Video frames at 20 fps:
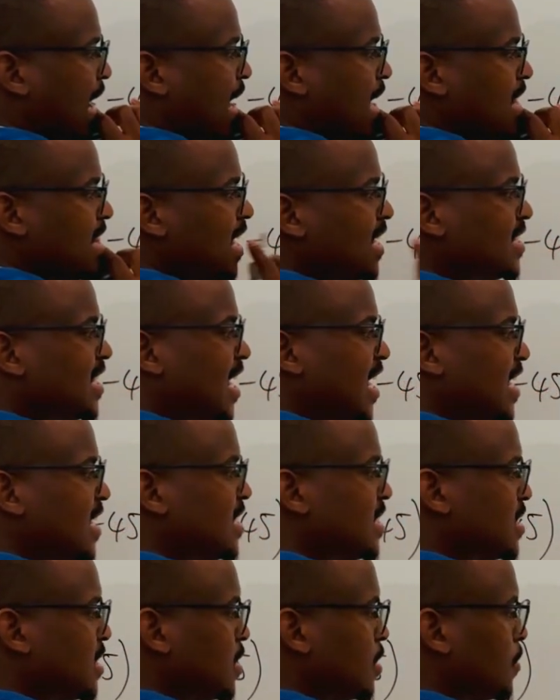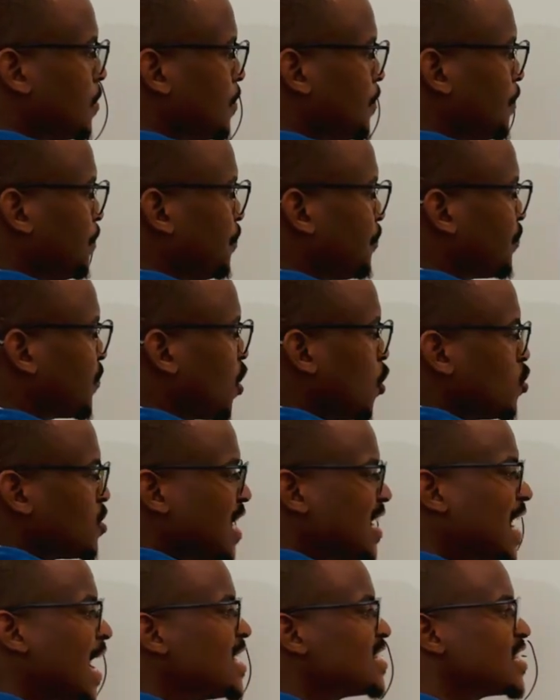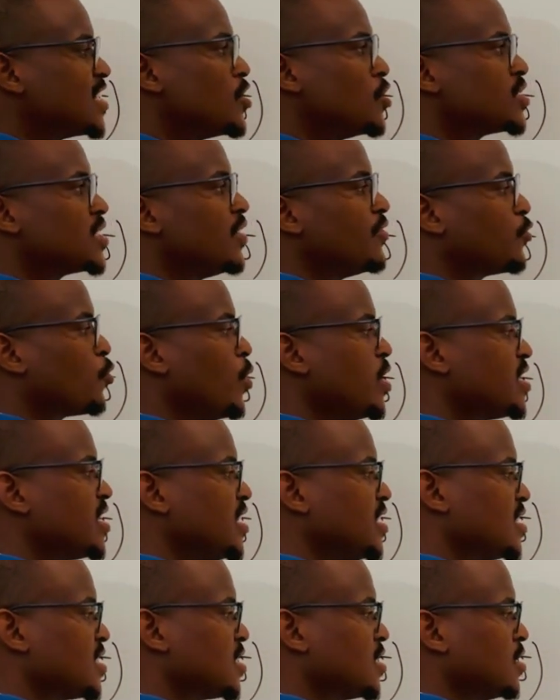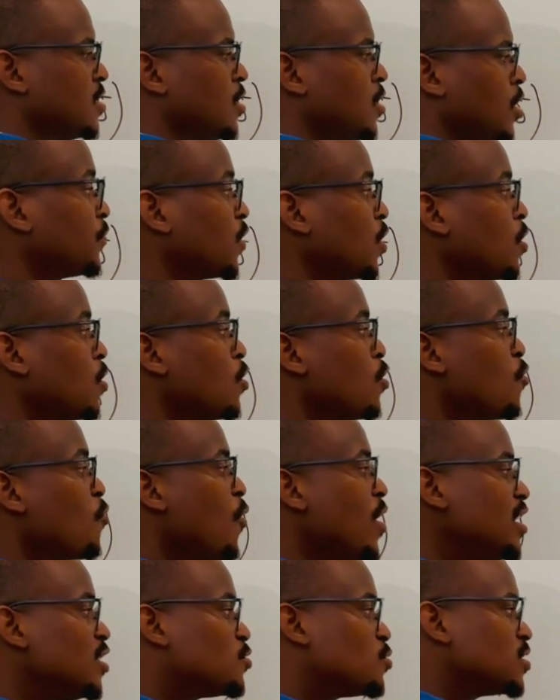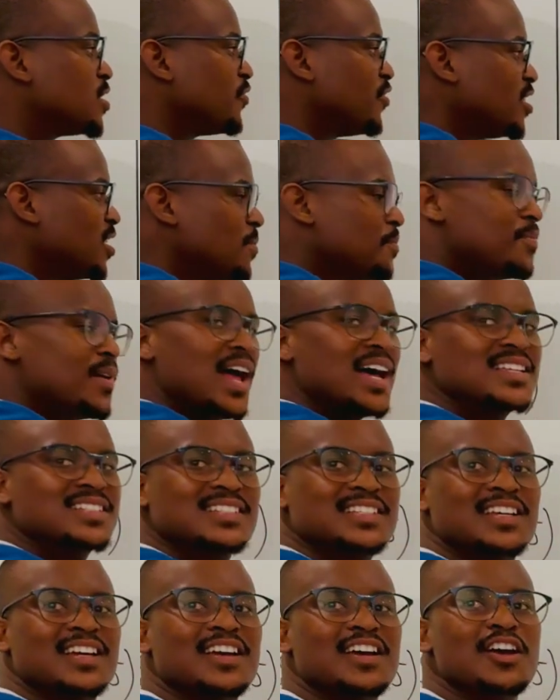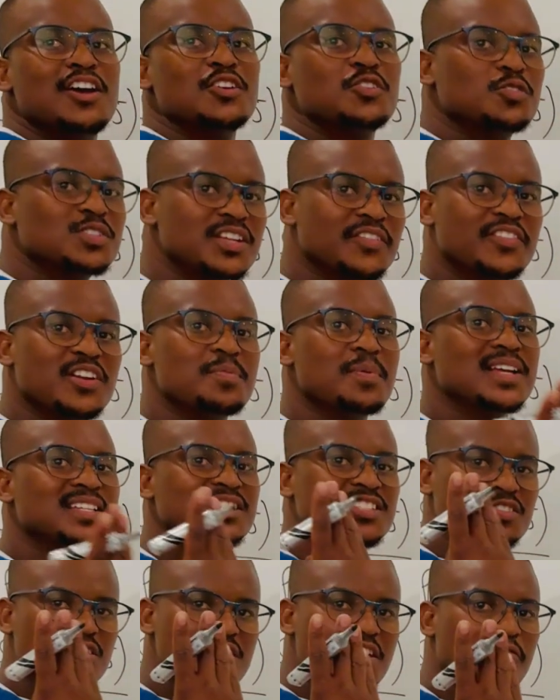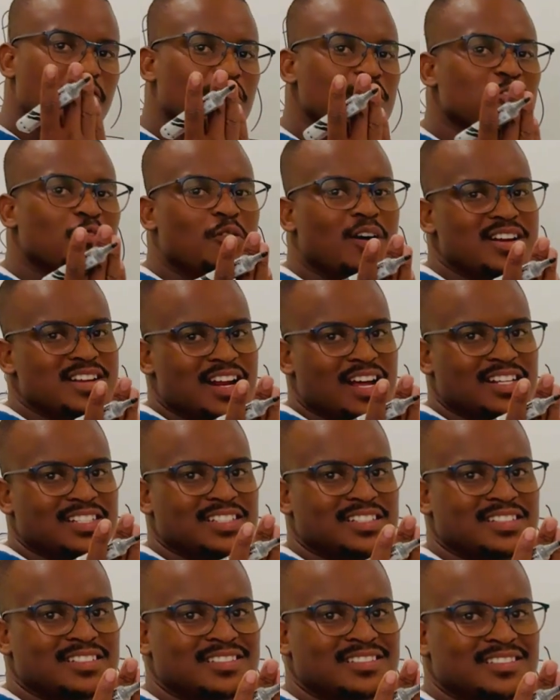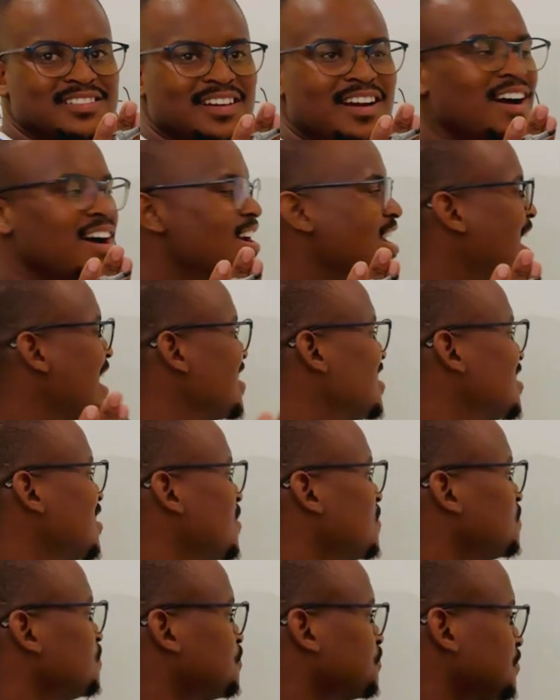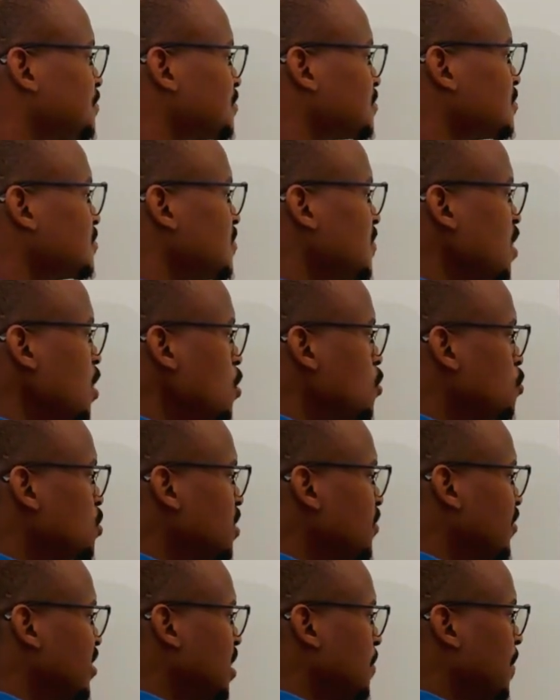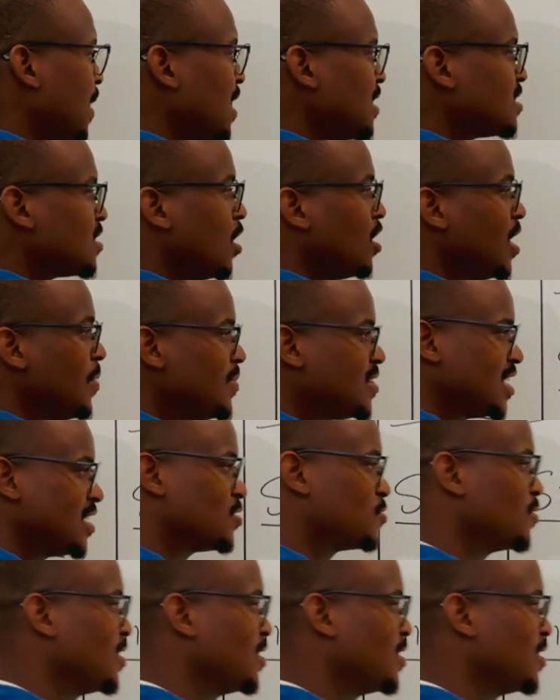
In that case, to start asking yourself questions. Where is 270 plus? 270 plus is on the 4th quadrant, right? 270 plus, let me just do